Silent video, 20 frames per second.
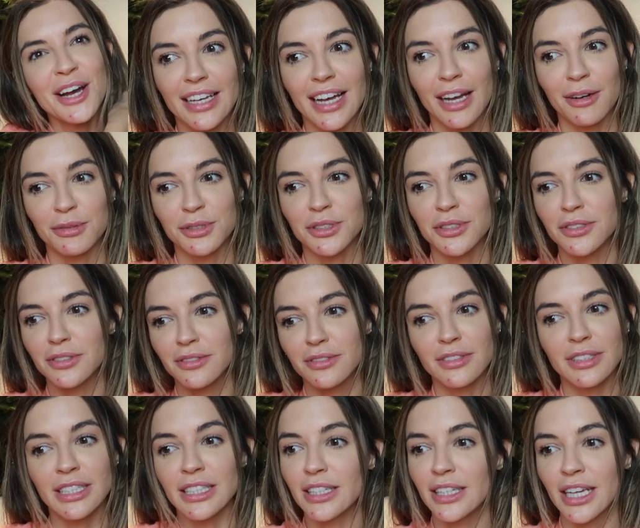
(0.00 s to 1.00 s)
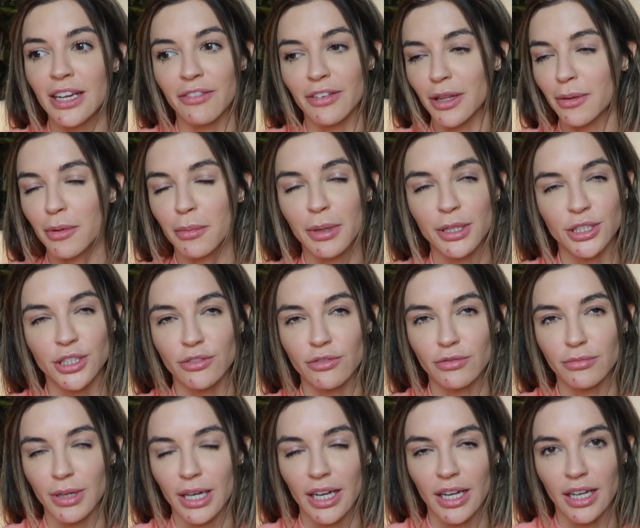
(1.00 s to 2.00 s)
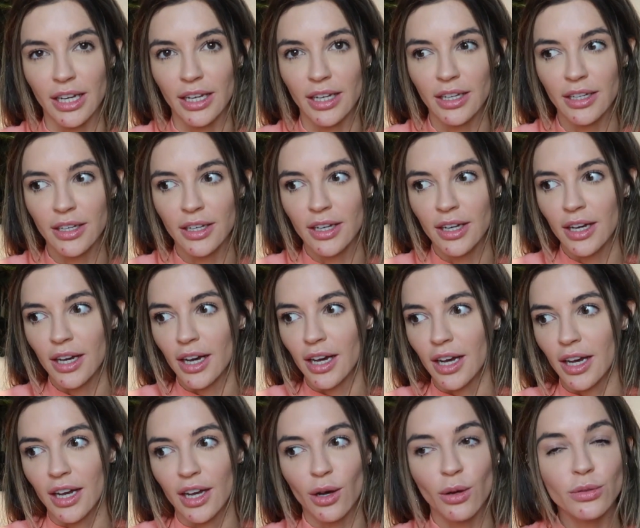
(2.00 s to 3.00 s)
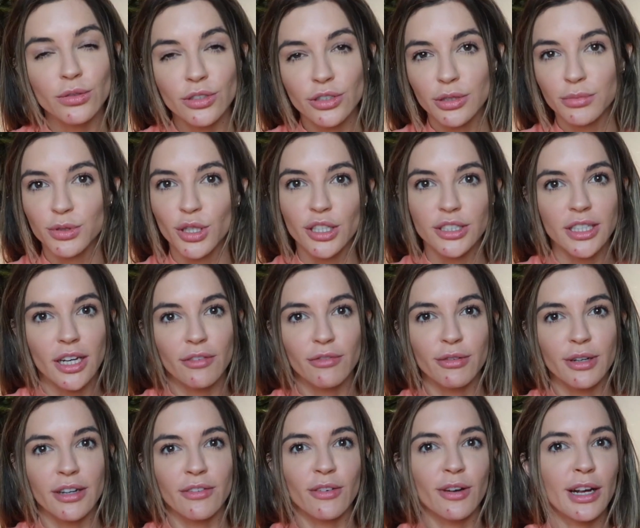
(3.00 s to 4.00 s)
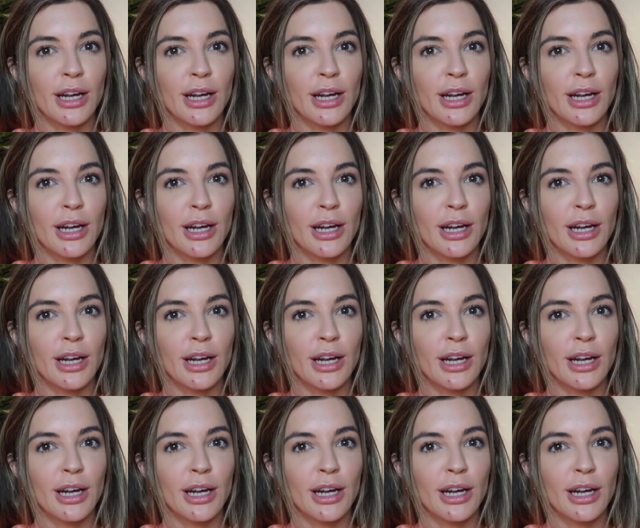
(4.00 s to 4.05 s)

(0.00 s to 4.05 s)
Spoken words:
I was giving them a bunch of my older Gymshark stuff, whatever.